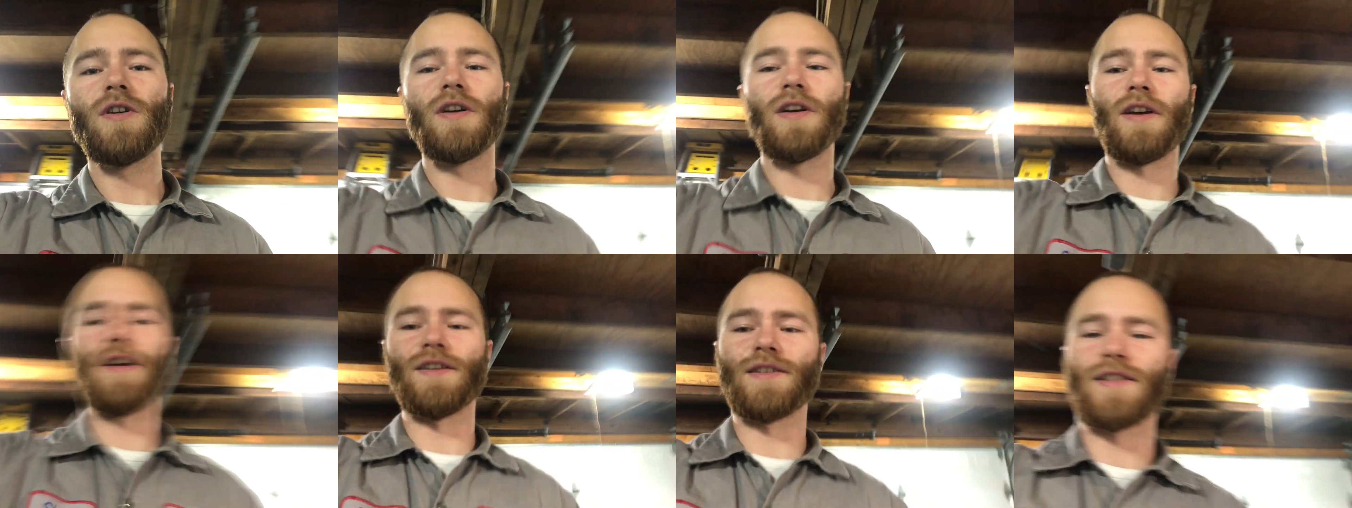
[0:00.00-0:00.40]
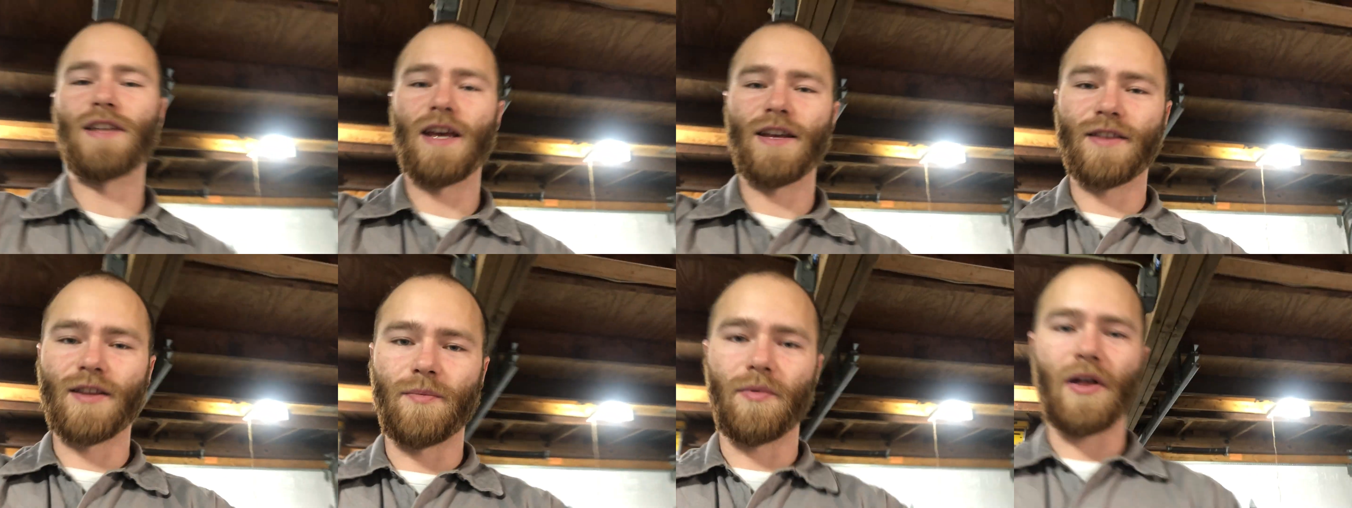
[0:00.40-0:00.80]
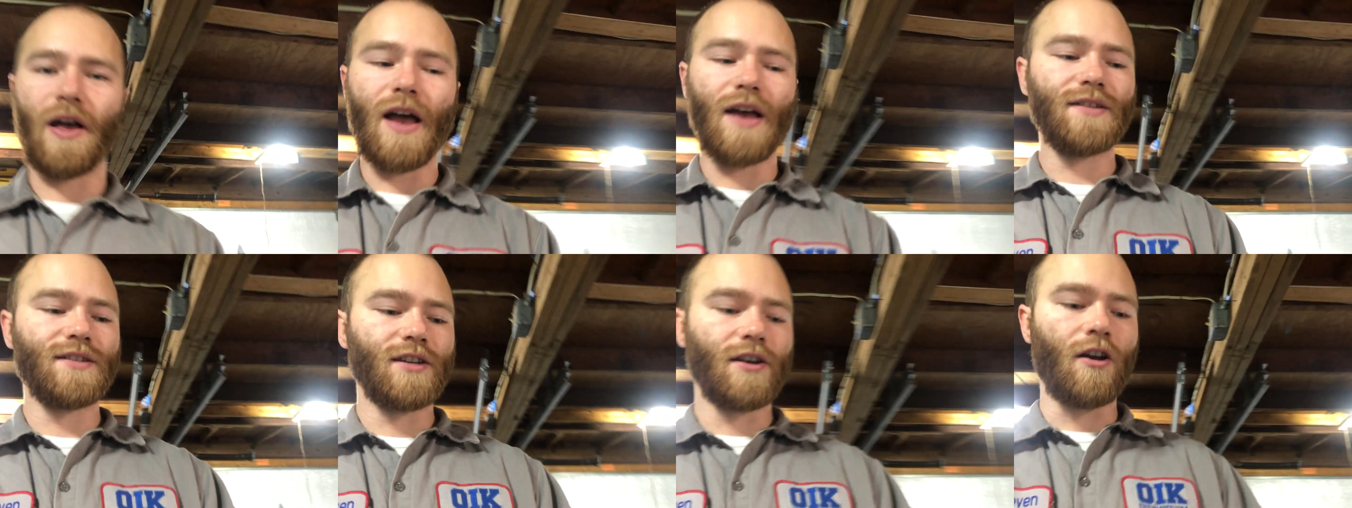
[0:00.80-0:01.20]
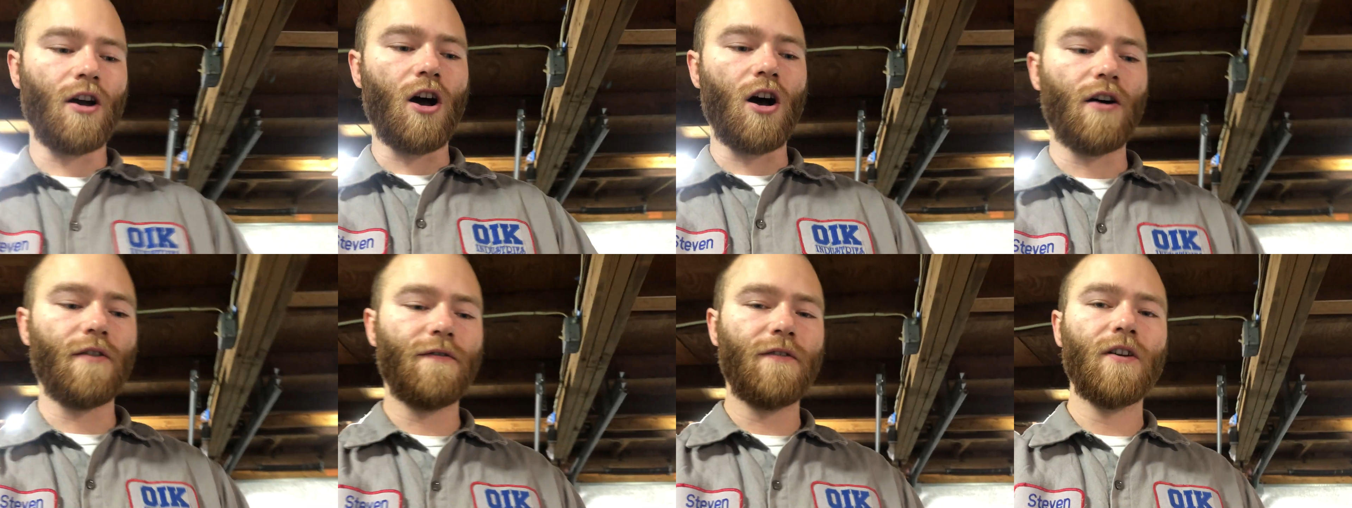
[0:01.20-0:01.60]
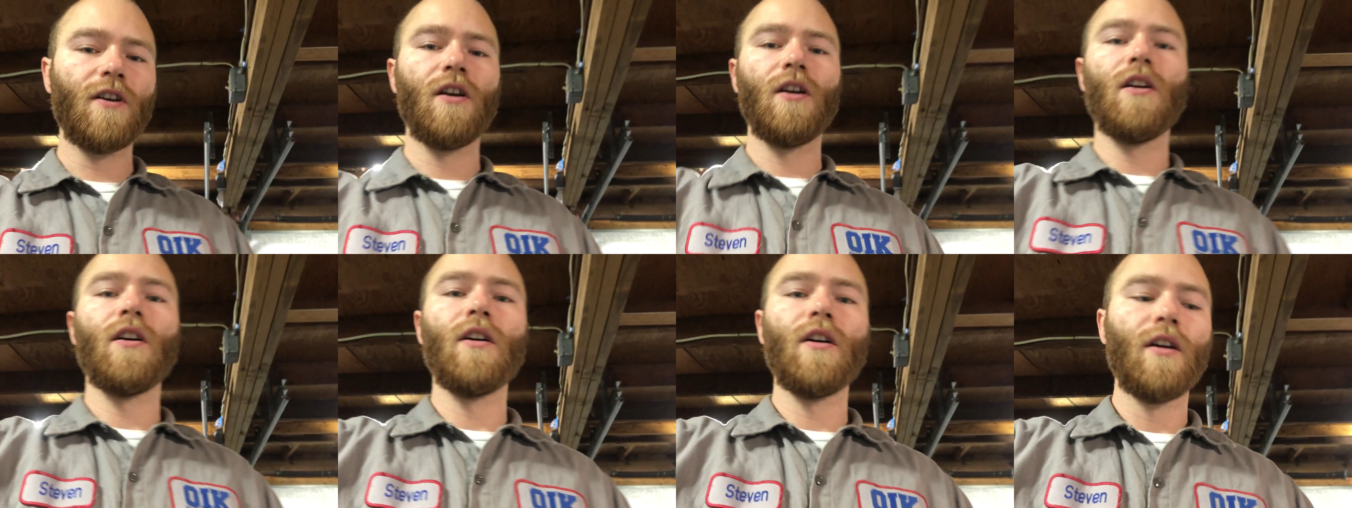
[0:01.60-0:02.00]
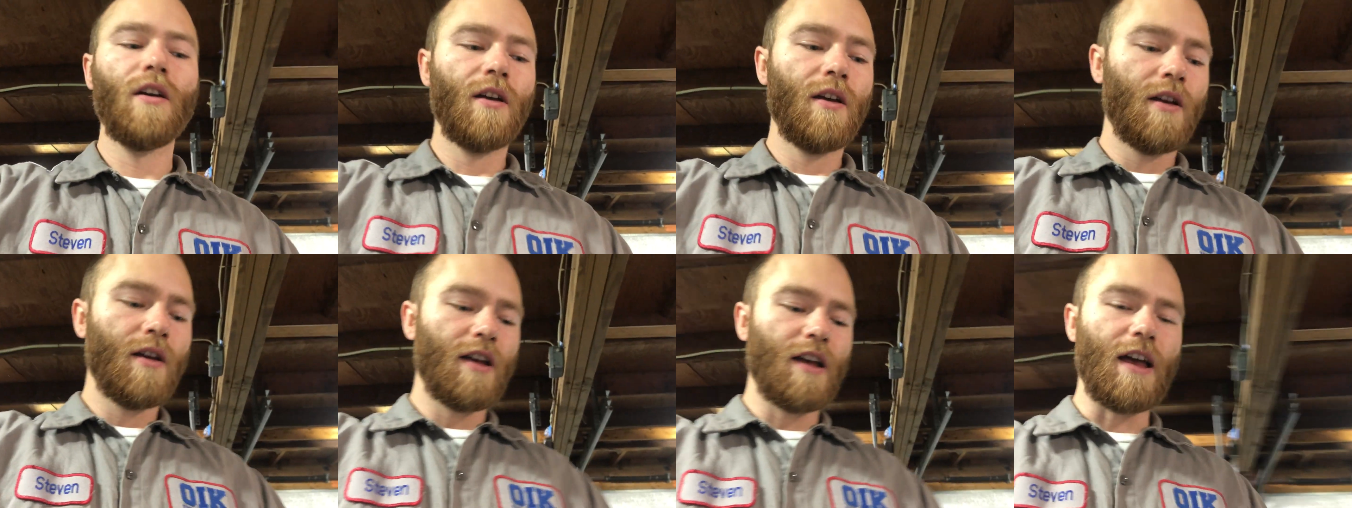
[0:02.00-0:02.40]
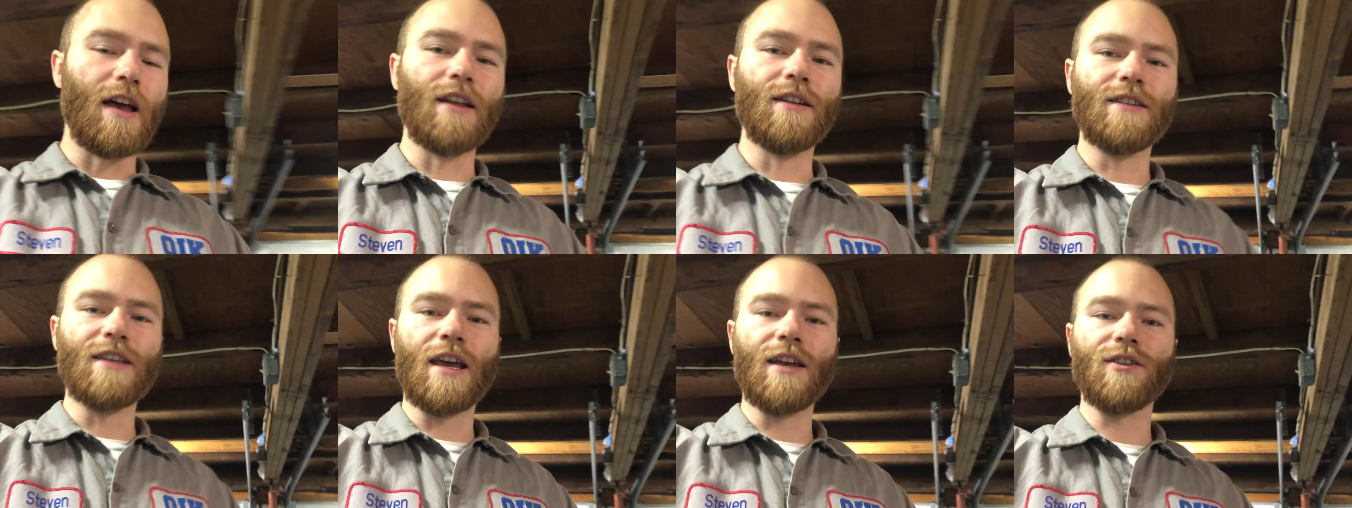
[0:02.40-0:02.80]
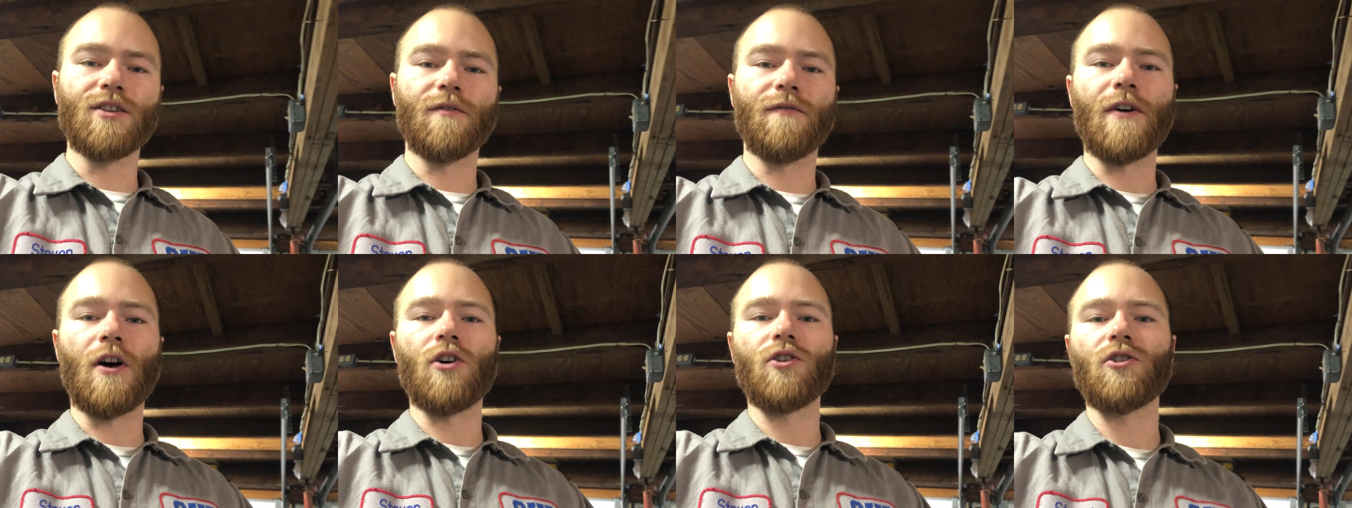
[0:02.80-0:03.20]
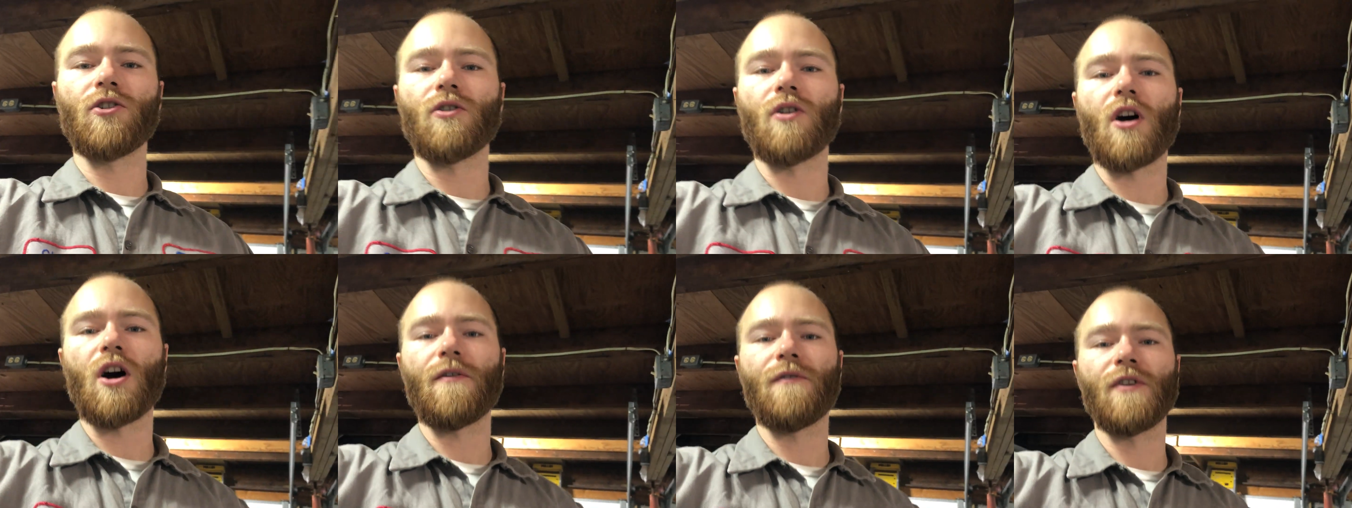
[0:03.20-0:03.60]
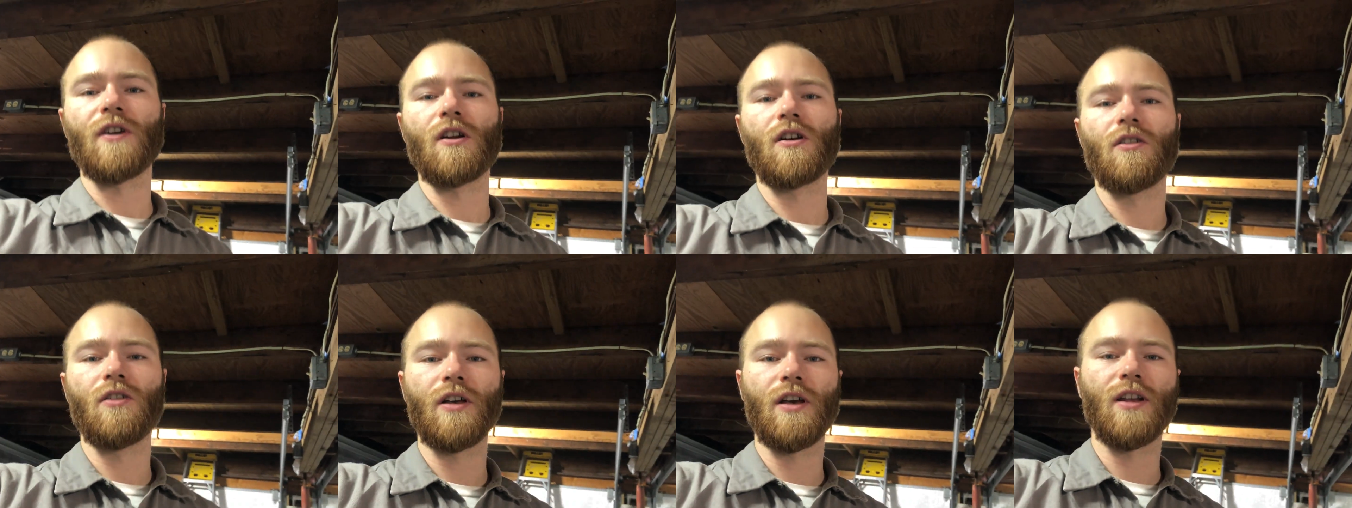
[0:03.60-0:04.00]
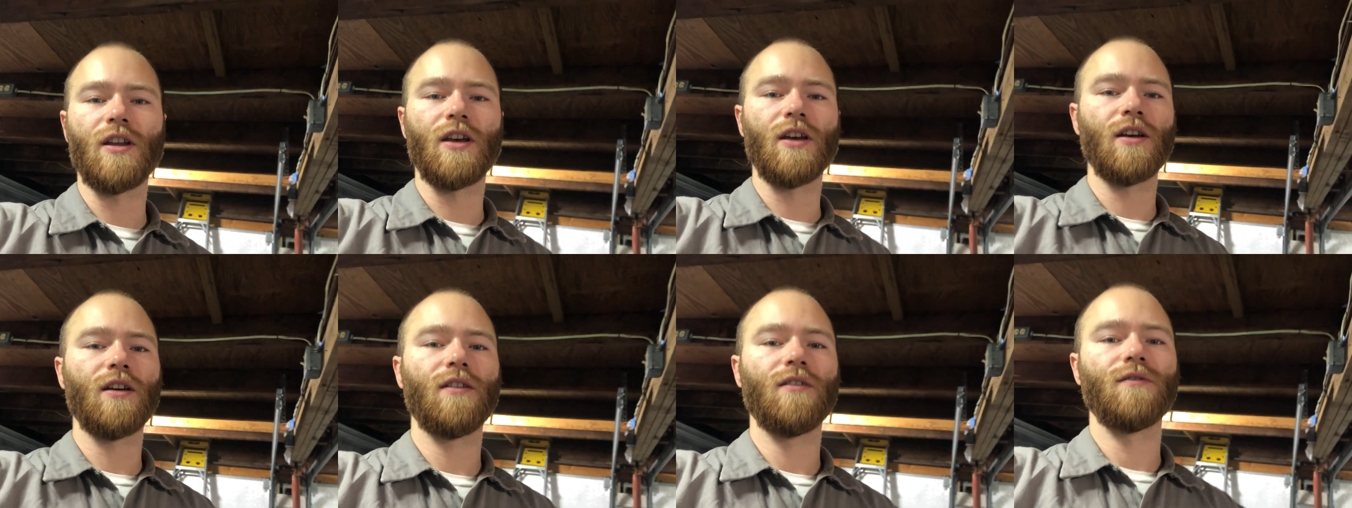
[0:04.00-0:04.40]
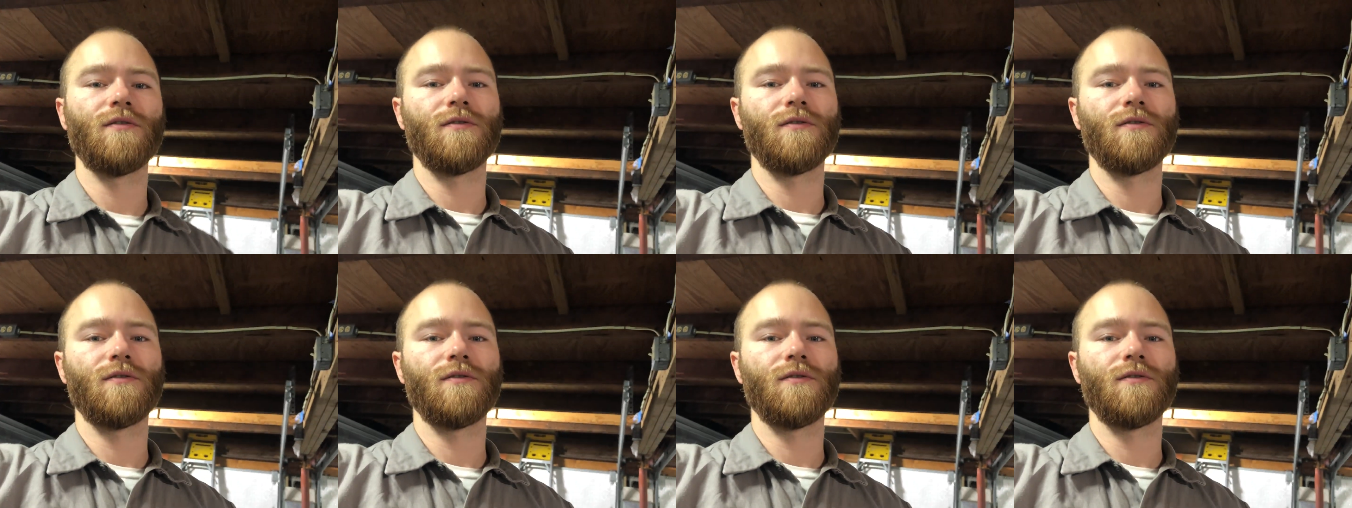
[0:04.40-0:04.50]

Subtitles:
is take the plastic off and take the Velcro off and clean it,